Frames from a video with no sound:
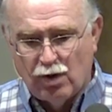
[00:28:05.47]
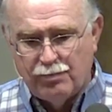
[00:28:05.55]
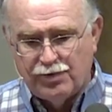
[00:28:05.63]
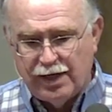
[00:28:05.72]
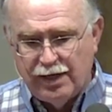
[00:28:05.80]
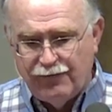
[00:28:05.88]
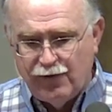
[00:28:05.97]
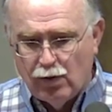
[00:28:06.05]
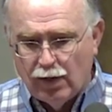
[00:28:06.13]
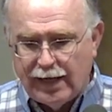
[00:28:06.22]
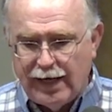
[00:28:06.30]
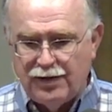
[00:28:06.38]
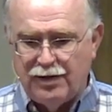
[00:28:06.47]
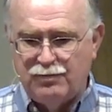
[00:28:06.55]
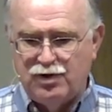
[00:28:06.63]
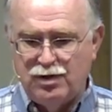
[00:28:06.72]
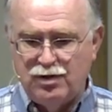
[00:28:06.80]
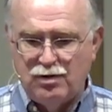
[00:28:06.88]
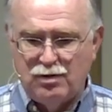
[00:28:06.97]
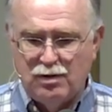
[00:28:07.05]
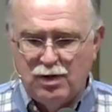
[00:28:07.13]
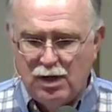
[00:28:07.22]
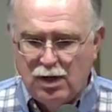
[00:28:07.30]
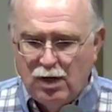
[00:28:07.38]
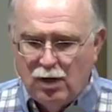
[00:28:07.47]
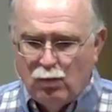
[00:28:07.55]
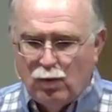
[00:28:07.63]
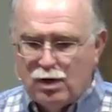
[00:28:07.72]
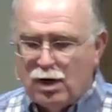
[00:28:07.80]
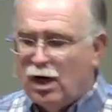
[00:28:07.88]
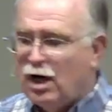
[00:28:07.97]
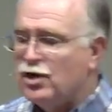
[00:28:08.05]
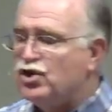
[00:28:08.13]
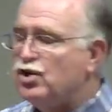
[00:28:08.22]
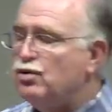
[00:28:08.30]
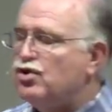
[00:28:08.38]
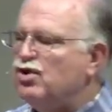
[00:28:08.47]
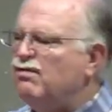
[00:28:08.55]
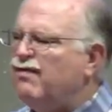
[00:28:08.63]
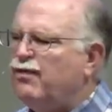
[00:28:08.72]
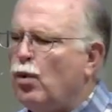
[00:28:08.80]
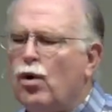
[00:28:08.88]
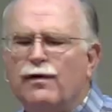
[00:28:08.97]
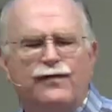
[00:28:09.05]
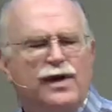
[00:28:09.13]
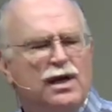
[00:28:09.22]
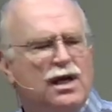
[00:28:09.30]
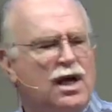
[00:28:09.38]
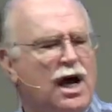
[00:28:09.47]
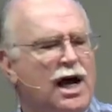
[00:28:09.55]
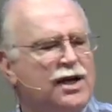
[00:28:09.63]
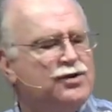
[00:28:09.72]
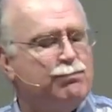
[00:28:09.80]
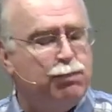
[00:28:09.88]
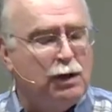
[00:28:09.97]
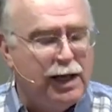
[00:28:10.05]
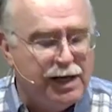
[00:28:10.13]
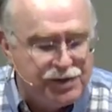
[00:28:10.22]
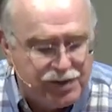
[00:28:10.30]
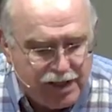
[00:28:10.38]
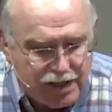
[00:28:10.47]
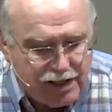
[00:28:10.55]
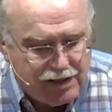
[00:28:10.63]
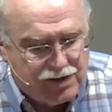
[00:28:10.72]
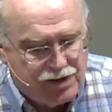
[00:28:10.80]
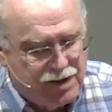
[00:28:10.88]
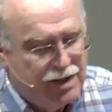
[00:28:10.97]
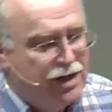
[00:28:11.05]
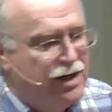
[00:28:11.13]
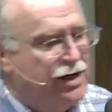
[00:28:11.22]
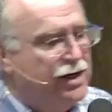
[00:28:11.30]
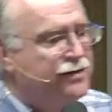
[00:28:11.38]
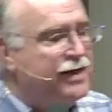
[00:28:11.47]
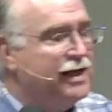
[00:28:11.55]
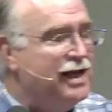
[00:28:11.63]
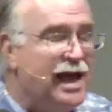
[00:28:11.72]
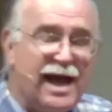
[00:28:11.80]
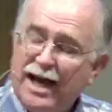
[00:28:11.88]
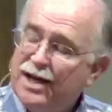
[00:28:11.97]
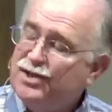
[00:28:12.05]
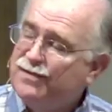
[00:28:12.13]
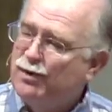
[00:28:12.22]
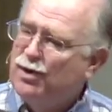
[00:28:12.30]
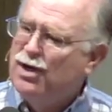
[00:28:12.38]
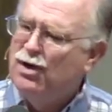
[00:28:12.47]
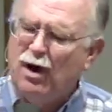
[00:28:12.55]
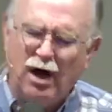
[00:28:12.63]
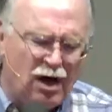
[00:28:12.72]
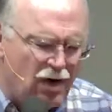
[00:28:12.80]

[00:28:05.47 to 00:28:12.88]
storms that, if you allow them to, will cause you to forfeit God's blessings that he has for you.